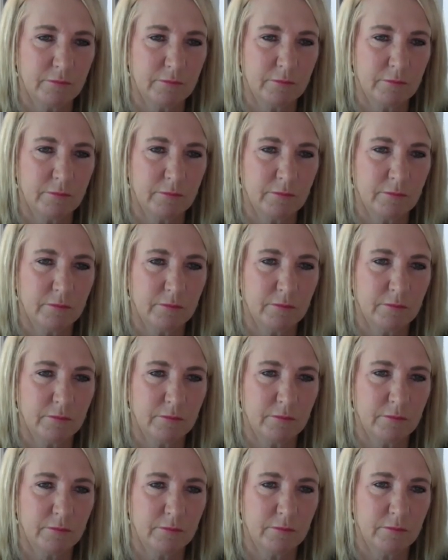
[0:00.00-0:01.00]

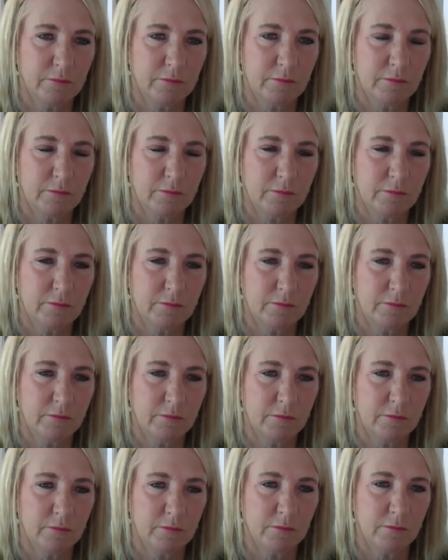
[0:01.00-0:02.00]

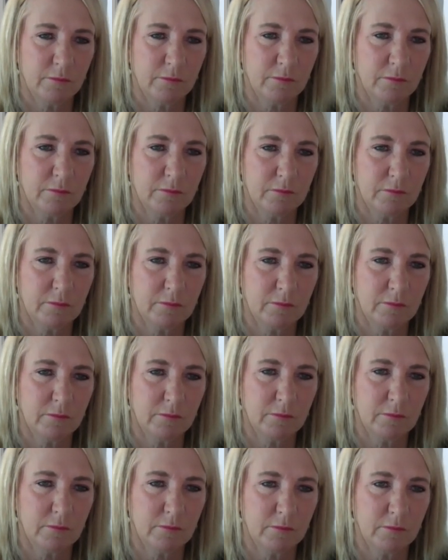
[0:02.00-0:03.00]

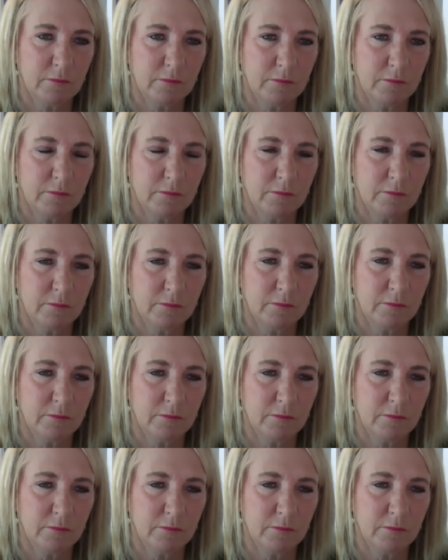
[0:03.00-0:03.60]
This person isn't speaking.